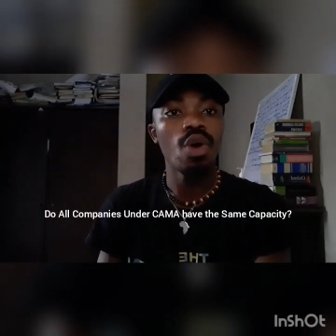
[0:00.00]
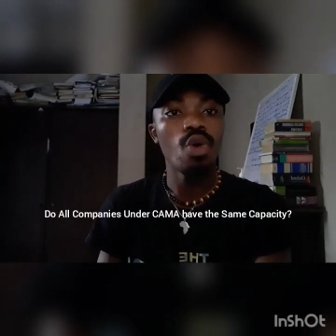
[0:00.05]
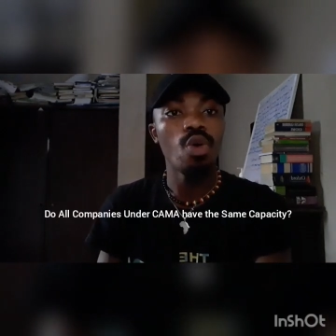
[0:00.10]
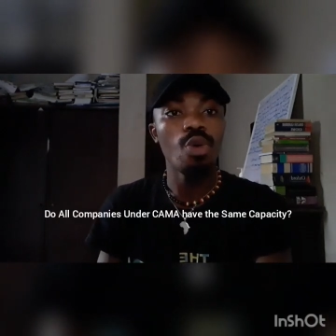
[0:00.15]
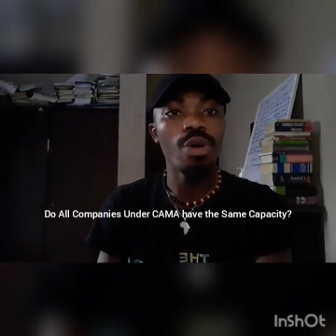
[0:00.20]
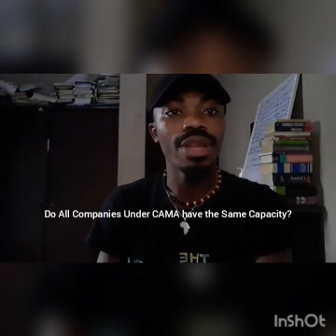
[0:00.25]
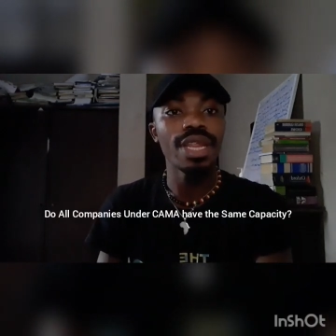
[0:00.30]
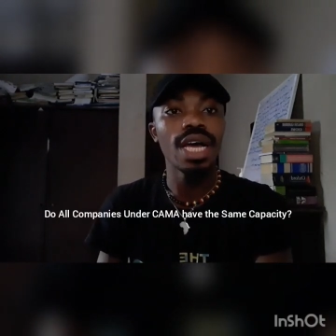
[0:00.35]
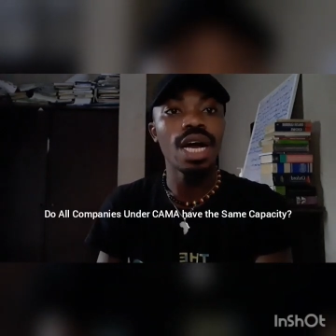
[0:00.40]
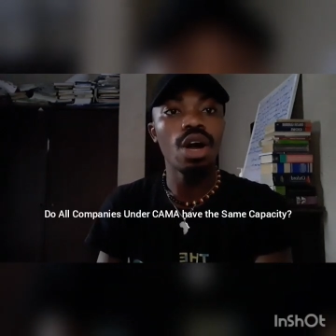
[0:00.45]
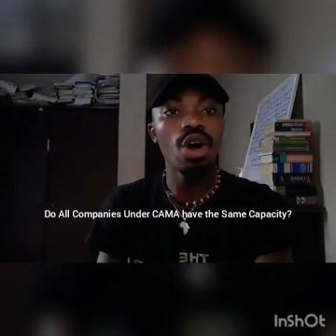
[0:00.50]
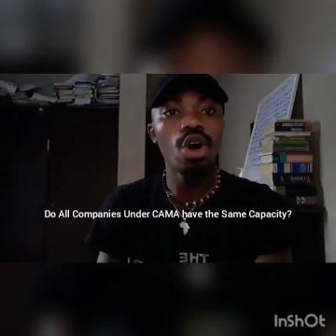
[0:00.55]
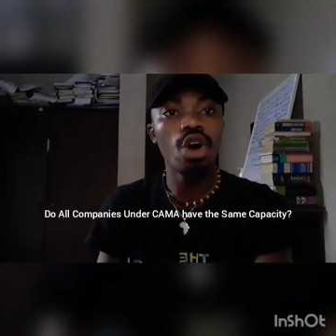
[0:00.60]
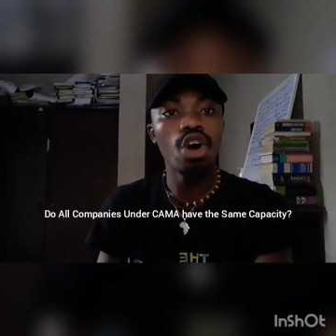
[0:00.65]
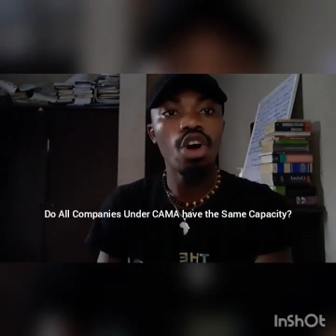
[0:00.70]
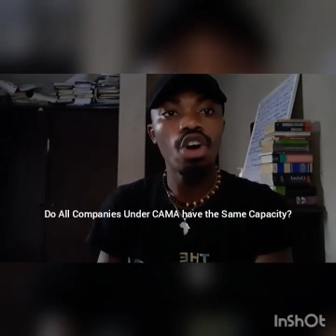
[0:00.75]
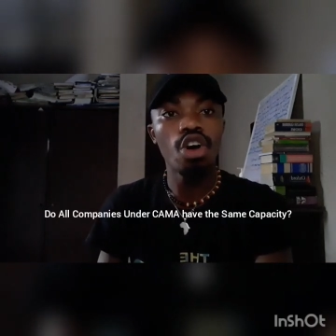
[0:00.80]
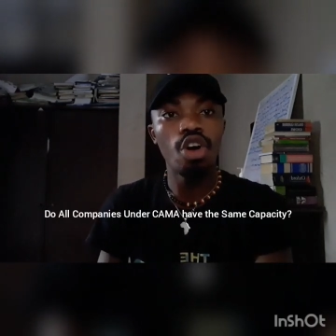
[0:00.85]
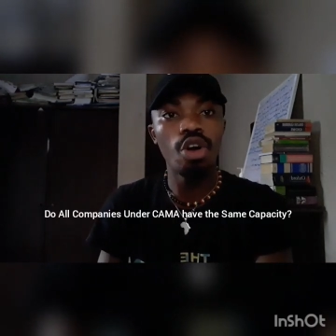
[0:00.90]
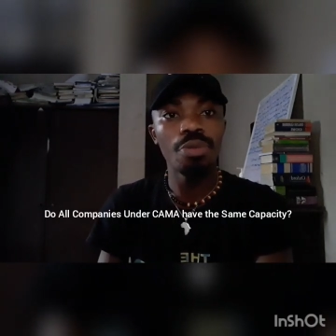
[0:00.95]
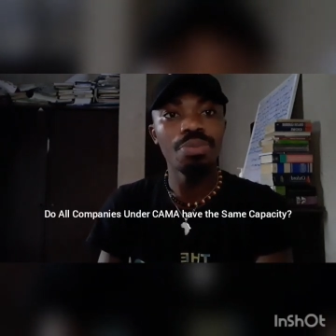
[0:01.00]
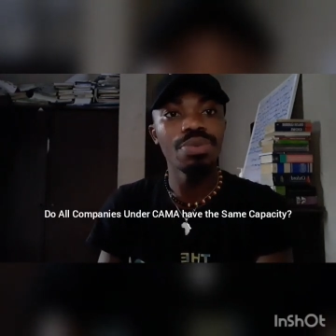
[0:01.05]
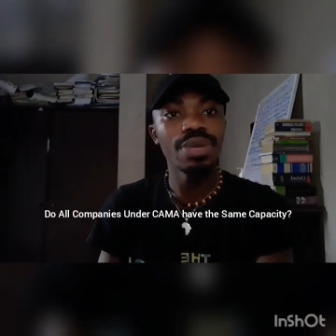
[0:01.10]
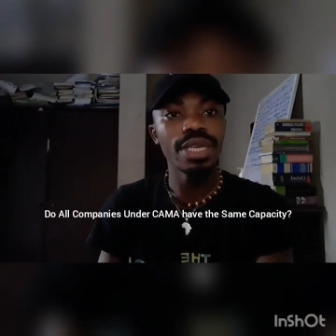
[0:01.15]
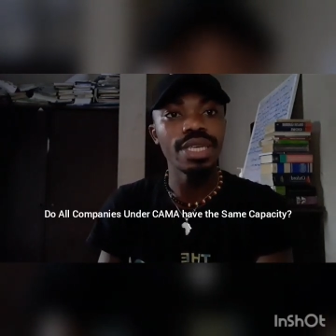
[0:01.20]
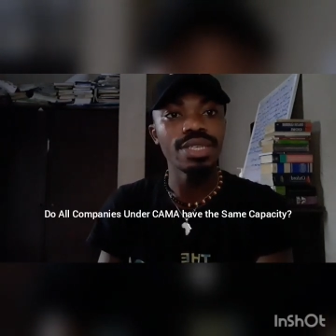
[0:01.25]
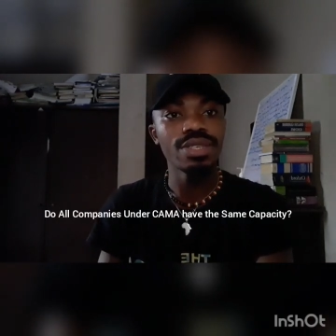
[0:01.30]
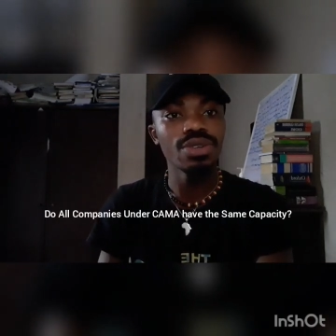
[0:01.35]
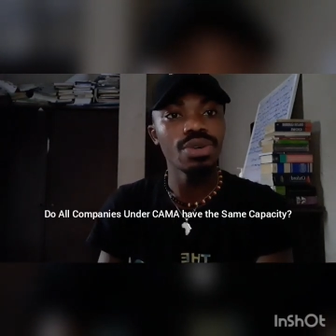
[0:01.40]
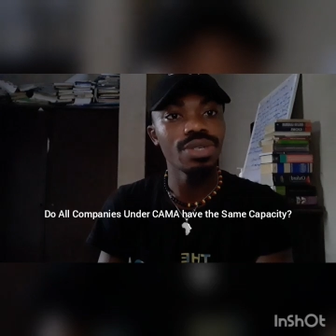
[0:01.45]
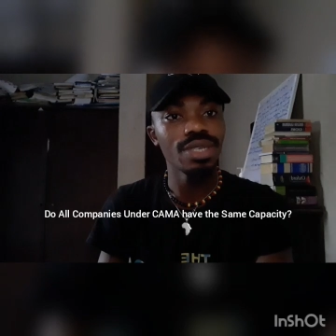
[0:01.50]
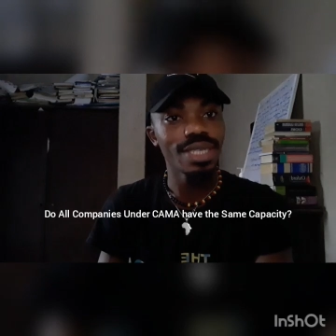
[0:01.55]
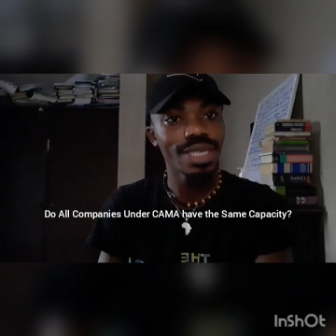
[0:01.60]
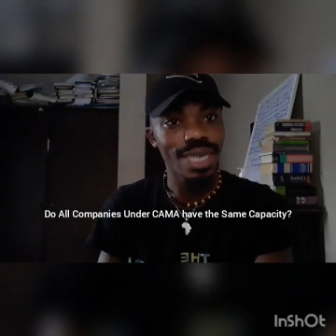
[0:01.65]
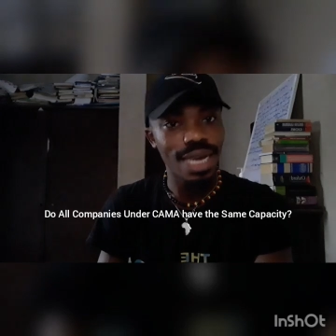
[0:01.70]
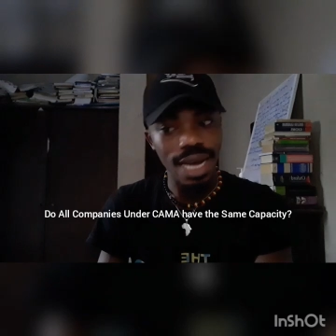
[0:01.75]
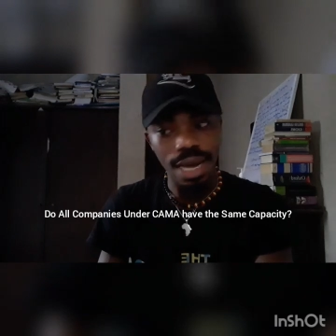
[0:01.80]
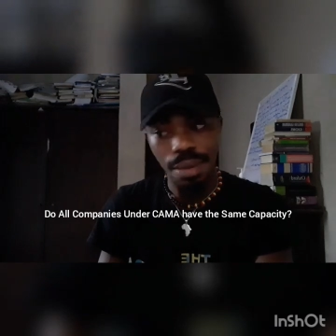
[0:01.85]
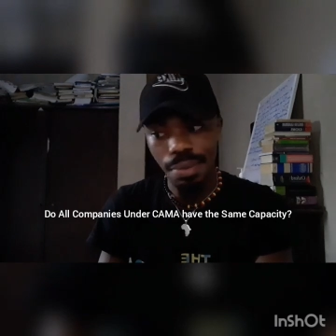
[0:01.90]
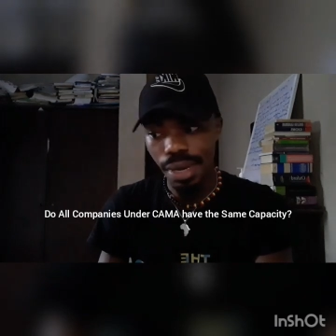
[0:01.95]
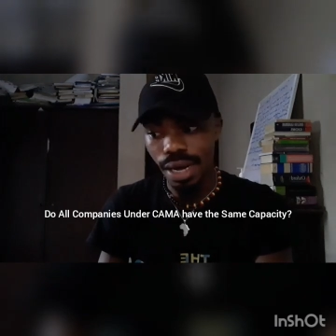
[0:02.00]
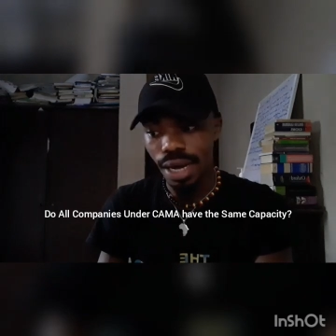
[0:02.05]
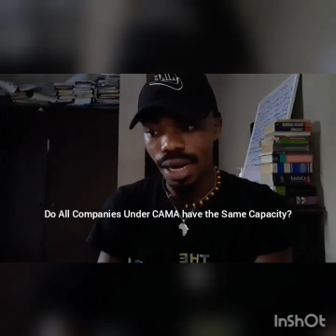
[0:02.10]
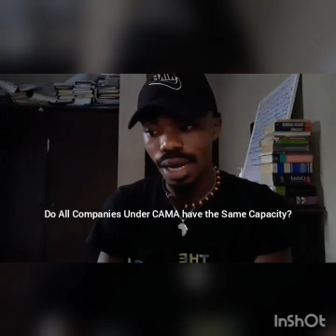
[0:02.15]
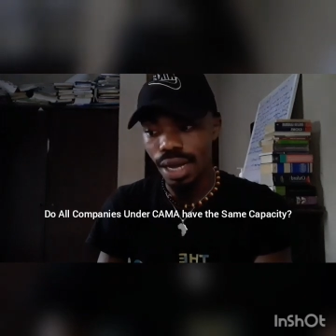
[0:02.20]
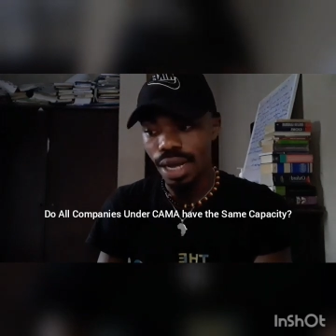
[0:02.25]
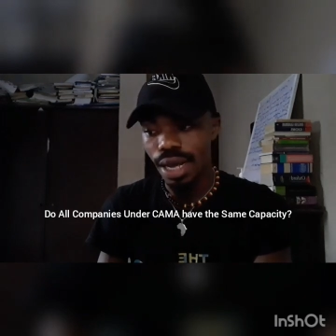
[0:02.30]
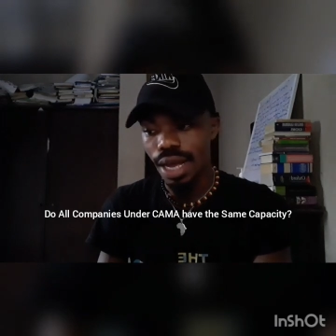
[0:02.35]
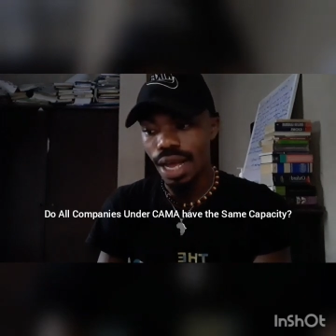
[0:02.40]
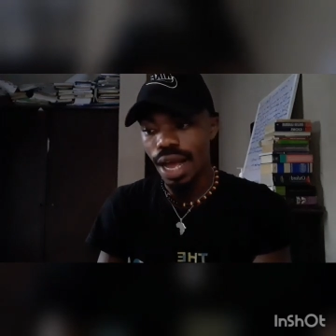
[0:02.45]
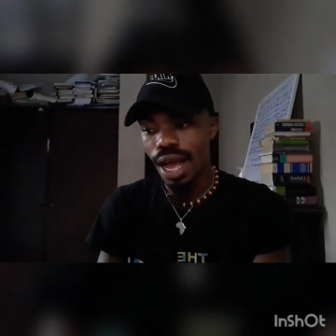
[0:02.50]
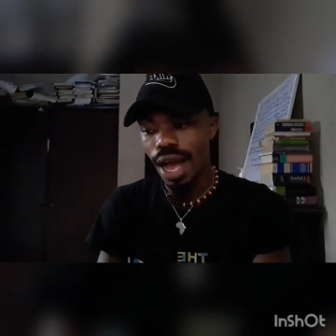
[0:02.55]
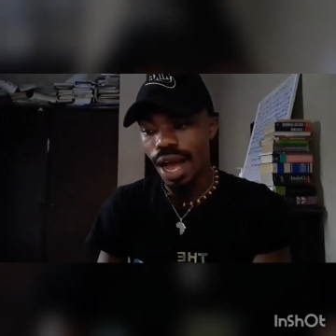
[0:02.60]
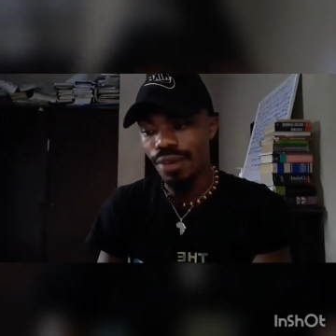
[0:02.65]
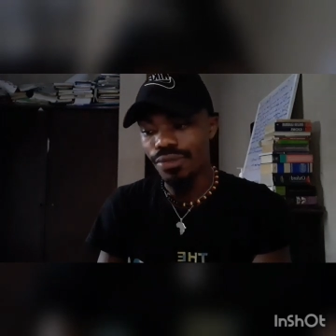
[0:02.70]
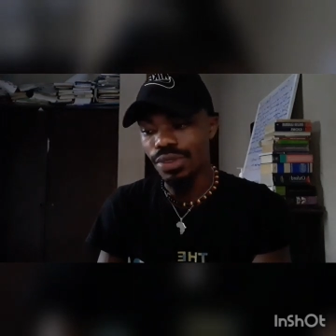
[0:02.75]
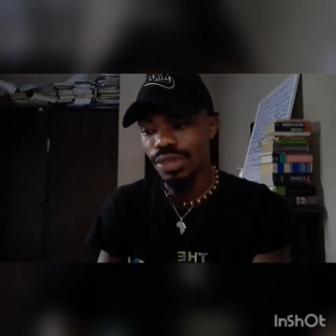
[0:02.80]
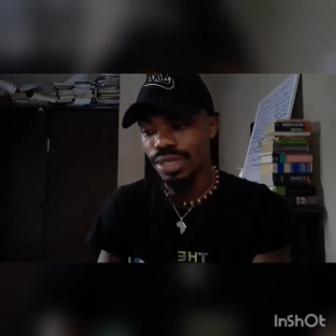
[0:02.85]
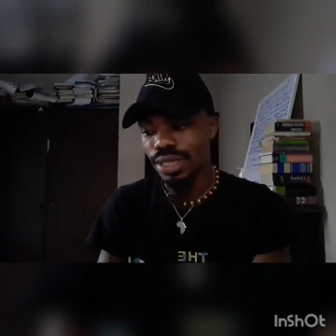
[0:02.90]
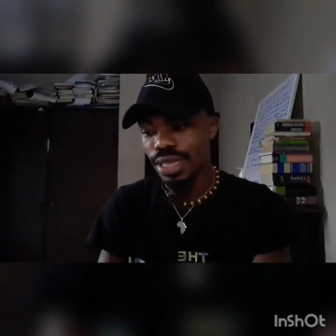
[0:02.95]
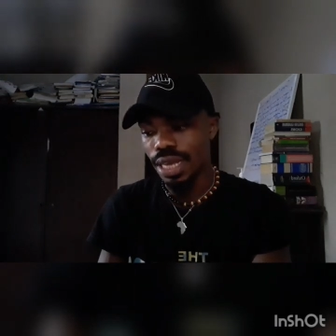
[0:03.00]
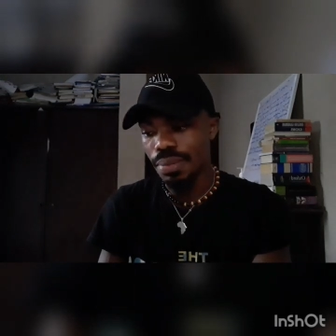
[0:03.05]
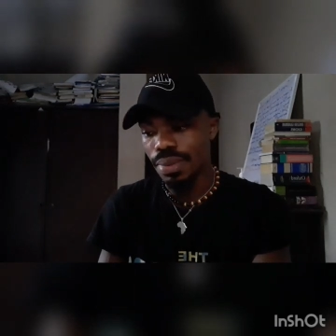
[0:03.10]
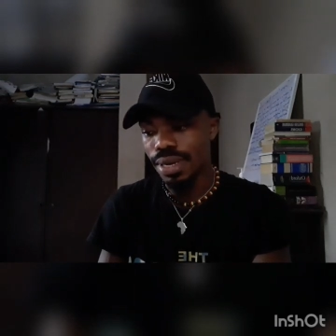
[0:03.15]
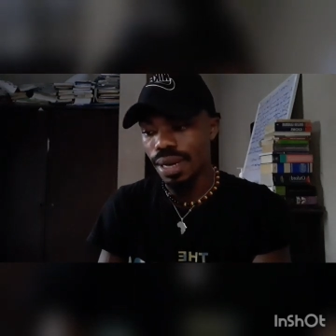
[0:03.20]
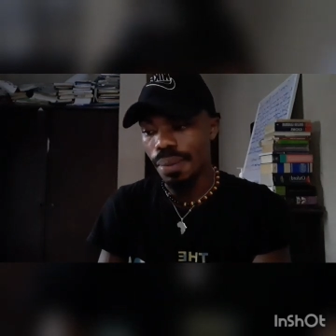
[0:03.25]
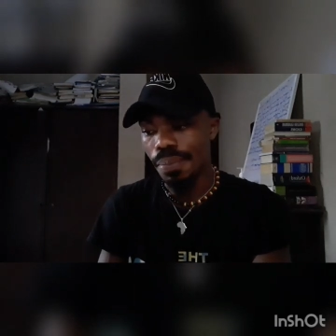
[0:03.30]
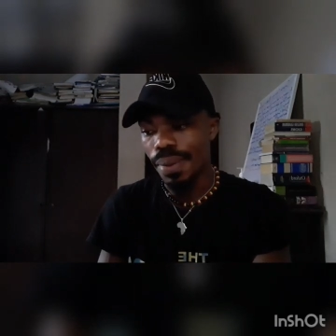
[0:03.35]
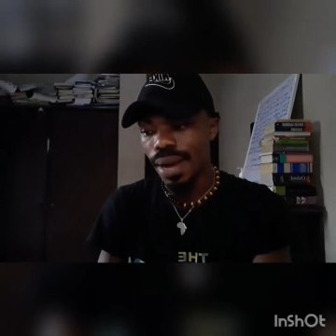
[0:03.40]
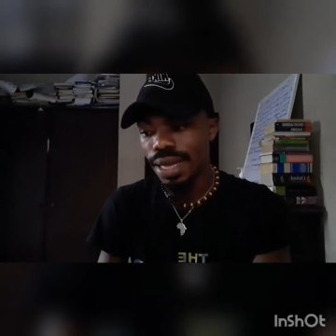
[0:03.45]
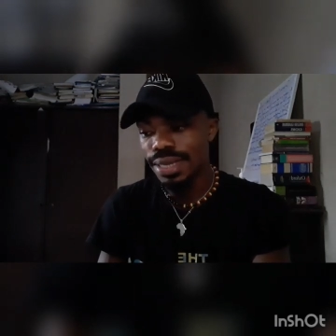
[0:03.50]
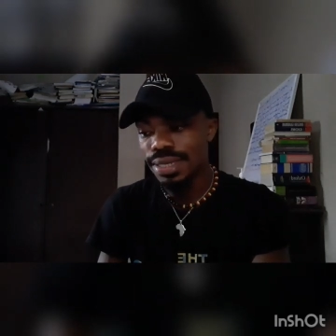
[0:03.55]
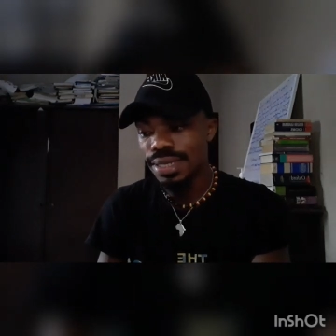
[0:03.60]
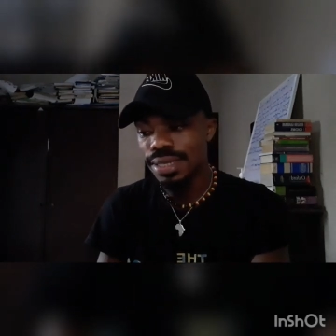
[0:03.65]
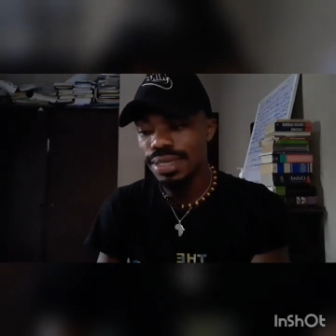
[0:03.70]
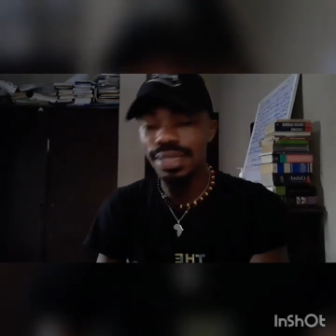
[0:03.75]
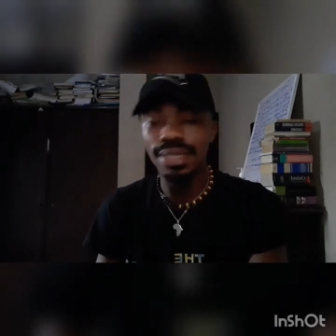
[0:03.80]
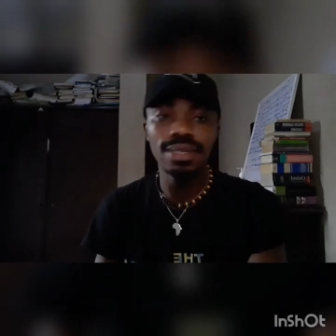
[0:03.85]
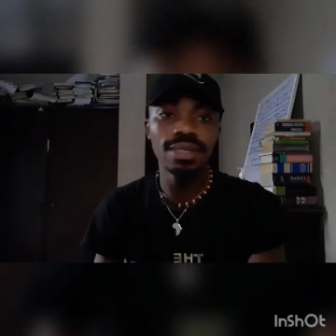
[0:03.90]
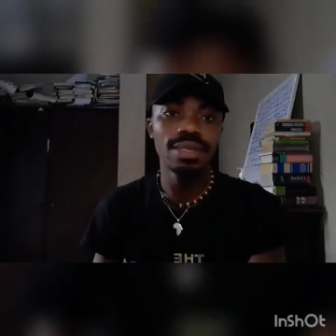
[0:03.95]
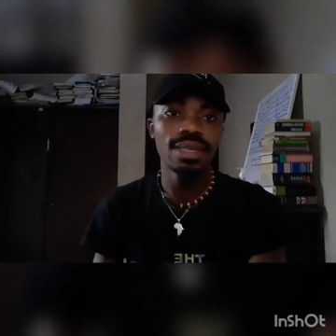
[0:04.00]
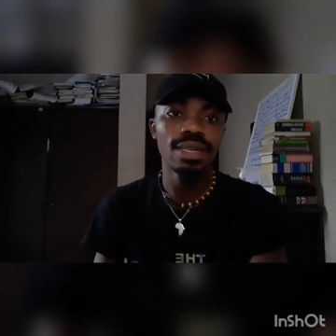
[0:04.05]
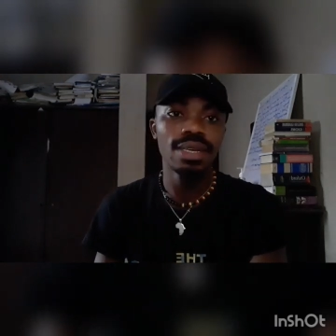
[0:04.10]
whether all companies under CAMA have the same capacity.